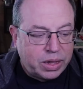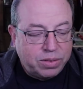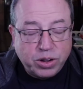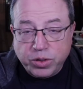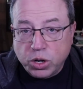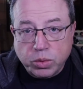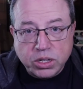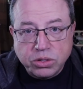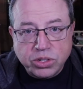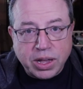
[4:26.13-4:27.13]
Even if you don't want
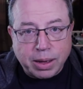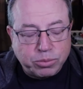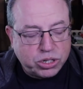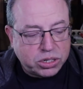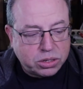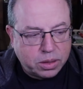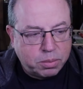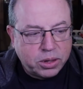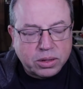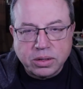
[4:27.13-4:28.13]
to use the app, just the
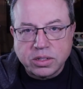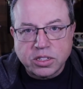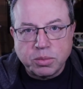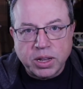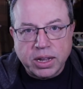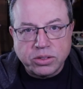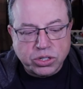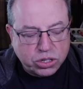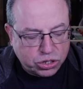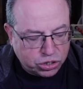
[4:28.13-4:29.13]
built-in system allows
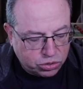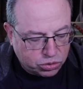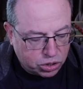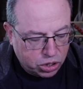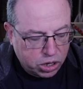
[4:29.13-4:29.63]
you to shoot